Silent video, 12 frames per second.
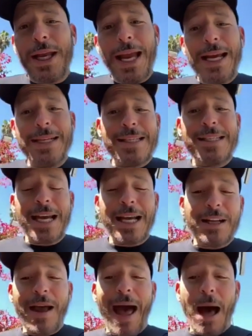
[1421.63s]
create a
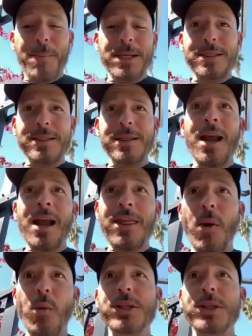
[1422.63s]
set of habits